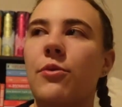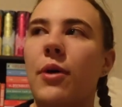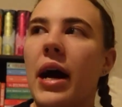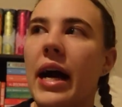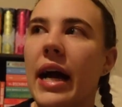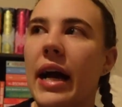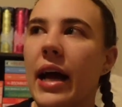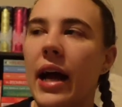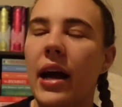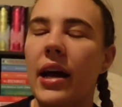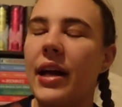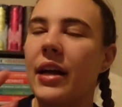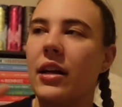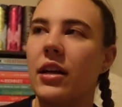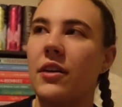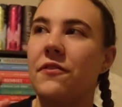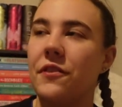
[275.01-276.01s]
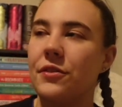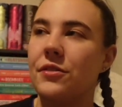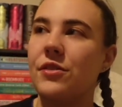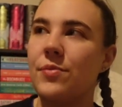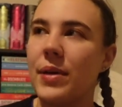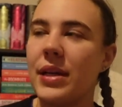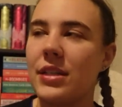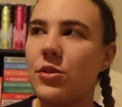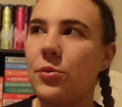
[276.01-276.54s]
why it
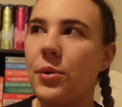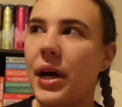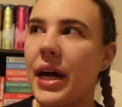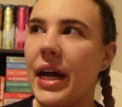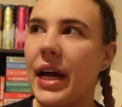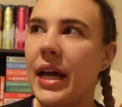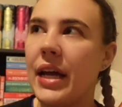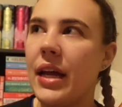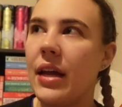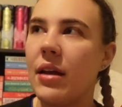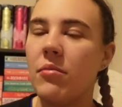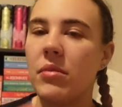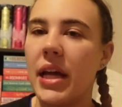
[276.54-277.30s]
confuses me as to why